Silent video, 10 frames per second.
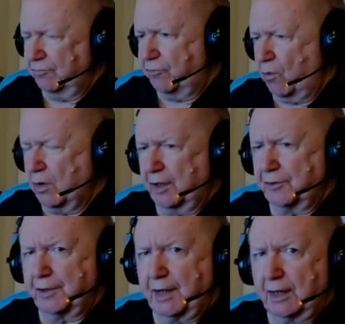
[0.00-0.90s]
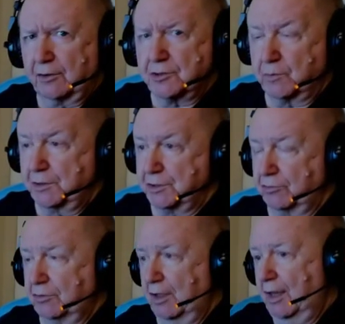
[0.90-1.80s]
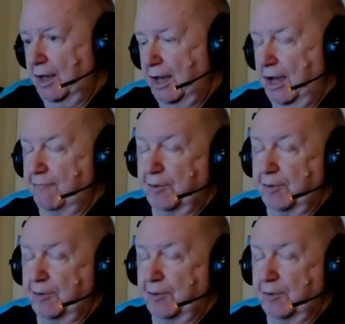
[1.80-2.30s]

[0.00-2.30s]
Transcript: $400, which is half